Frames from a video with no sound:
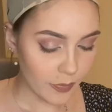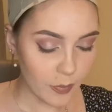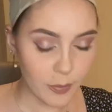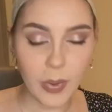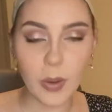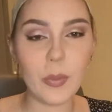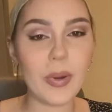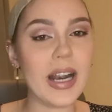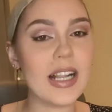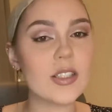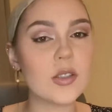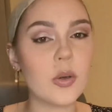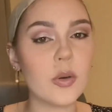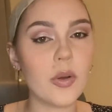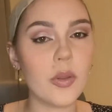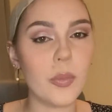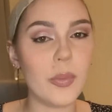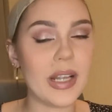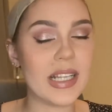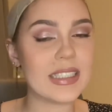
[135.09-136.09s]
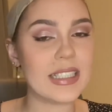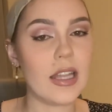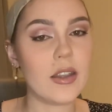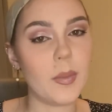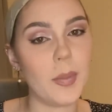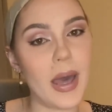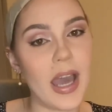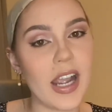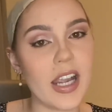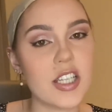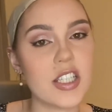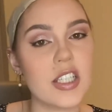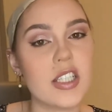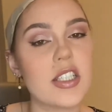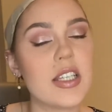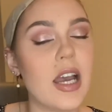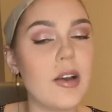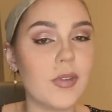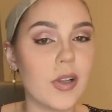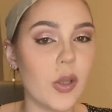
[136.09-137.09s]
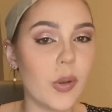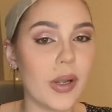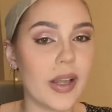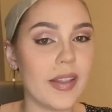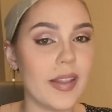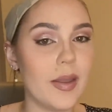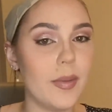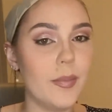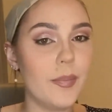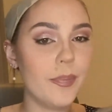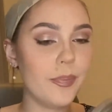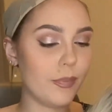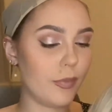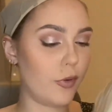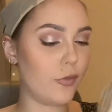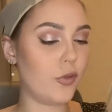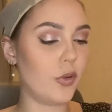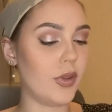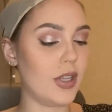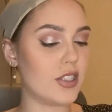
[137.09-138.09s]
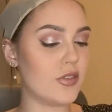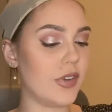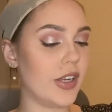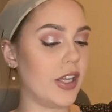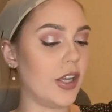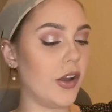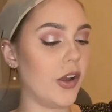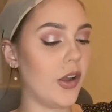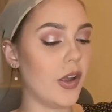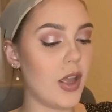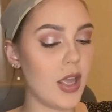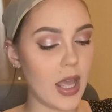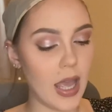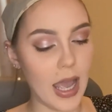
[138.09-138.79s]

But when I took all the wigs out the packaging to have a look at them before this video,